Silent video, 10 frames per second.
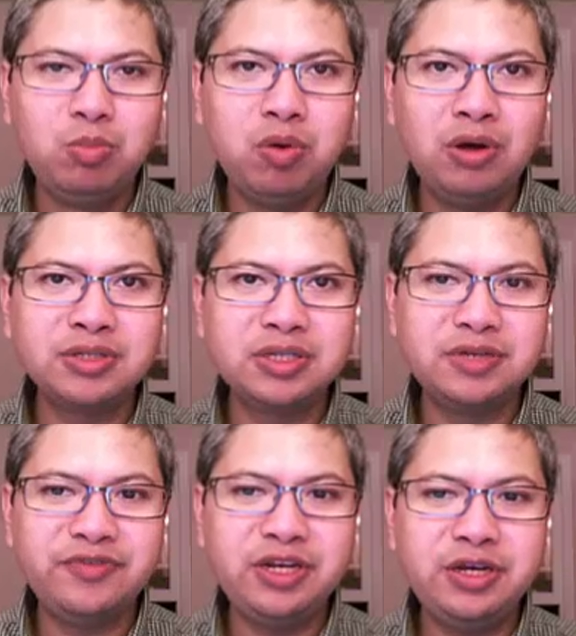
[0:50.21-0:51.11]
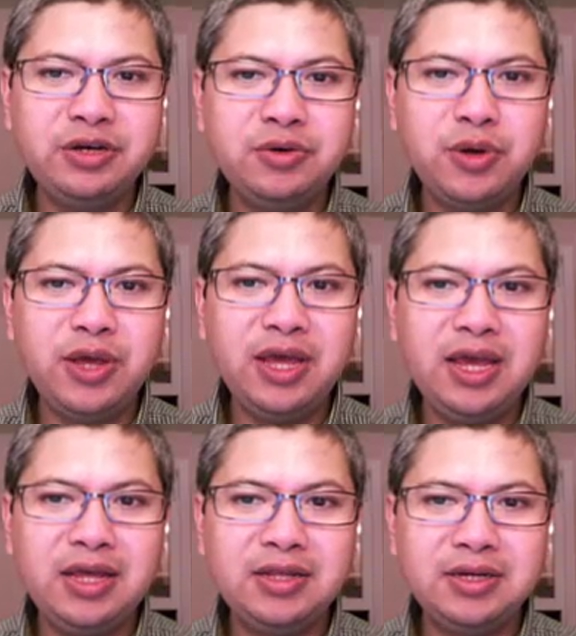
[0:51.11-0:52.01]
pause the video
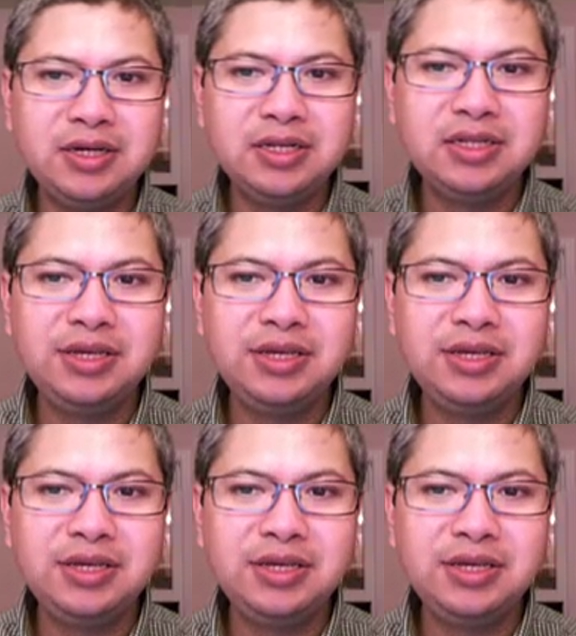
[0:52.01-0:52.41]
and